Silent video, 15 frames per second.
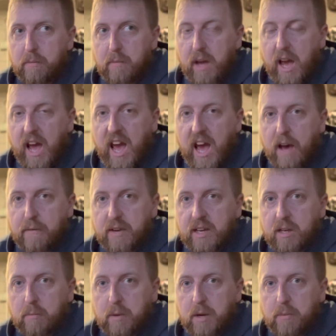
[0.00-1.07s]

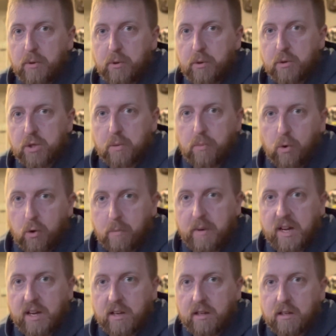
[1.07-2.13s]
having people who support
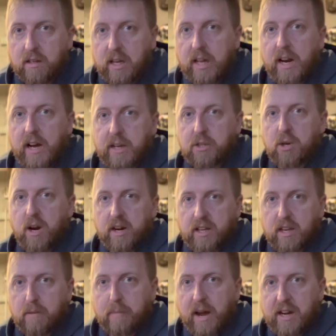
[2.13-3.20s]
me and I try to
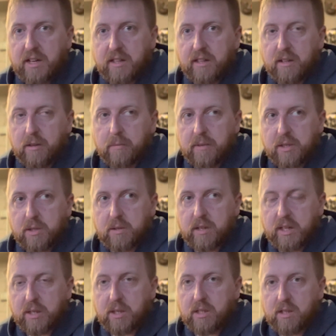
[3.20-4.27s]
give back to them,
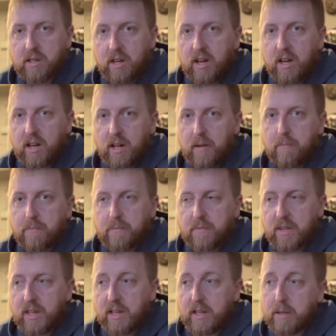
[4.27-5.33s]
it's
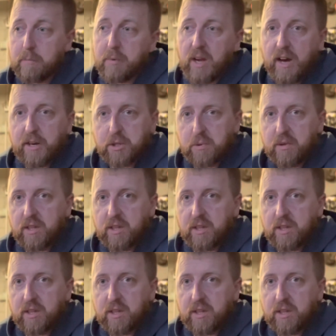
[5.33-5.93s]
to be honest with